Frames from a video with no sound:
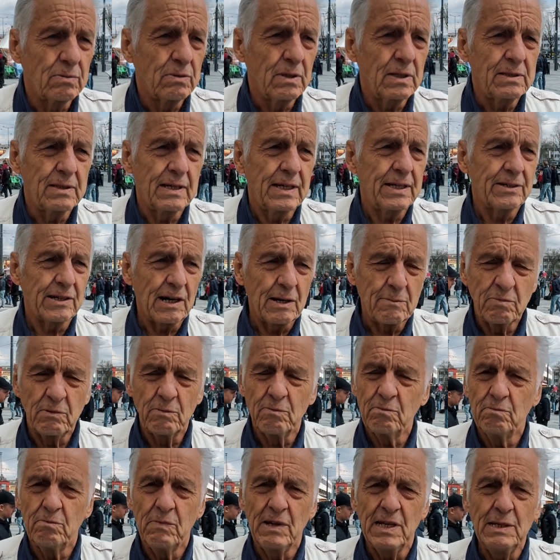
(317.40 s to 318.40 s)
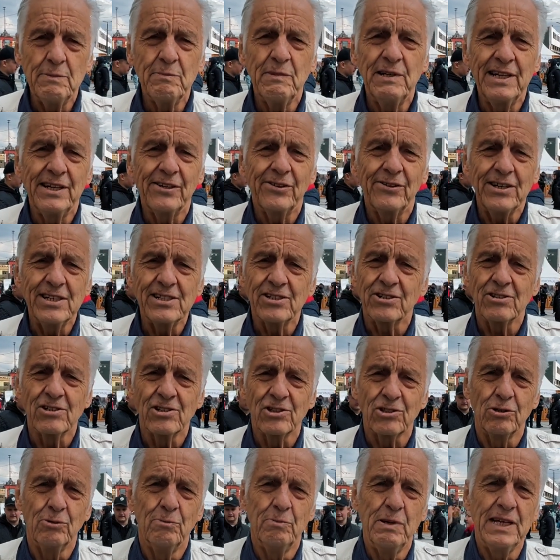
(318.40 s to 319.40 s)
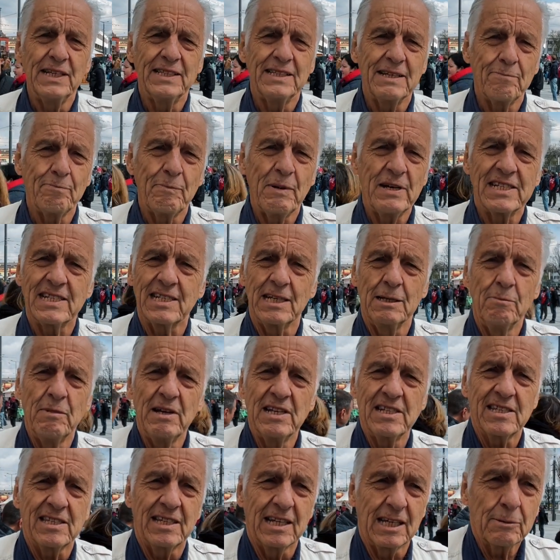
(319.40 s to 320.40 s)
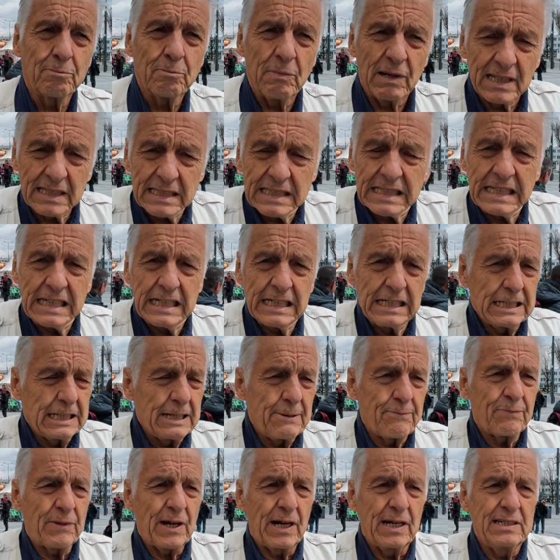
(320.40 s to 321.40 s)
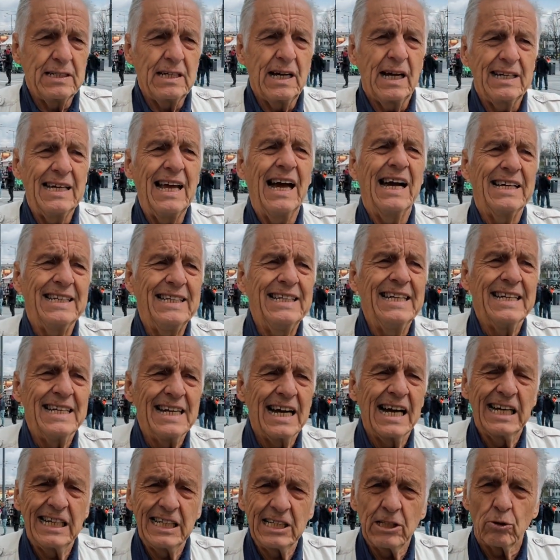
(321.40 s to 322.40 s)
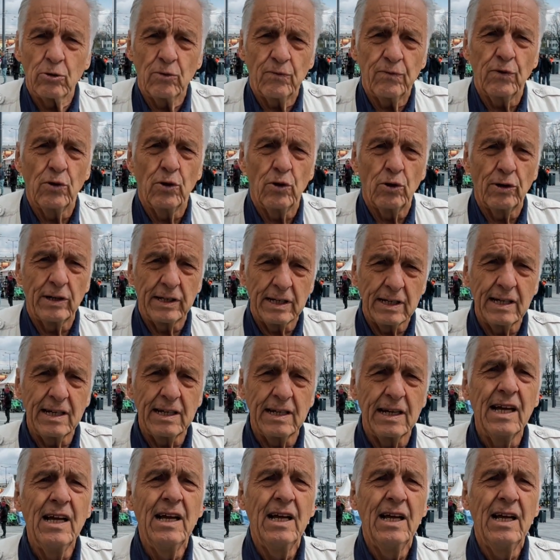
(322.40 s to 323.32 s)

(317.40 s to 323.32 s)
there are many reasons to be pessimistic, but I deny to fall in